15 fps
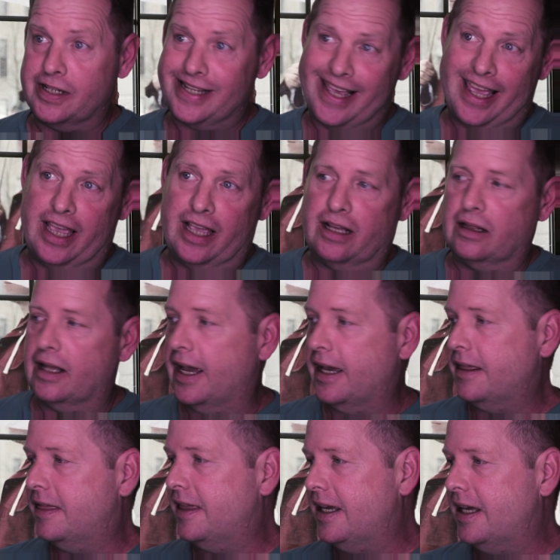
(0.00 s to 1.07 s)
day,
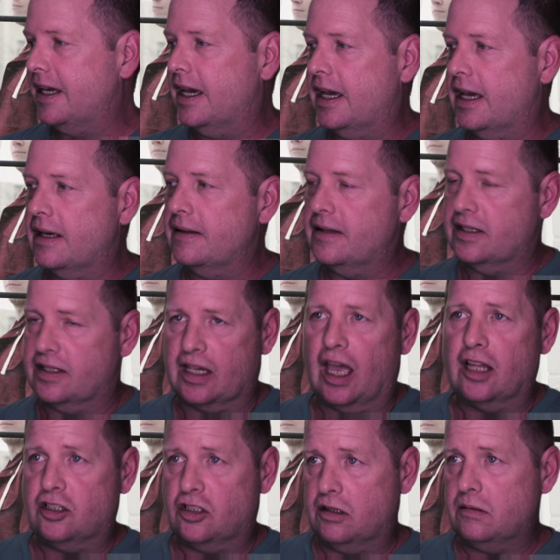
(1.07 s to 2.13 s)
like the
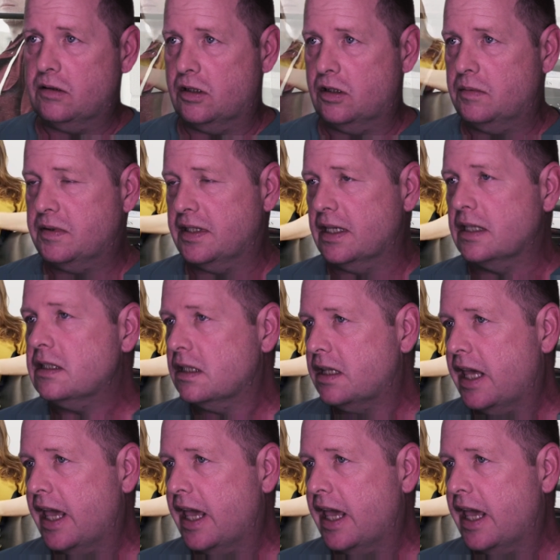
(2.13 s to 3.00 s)
Scott's YouTube Scented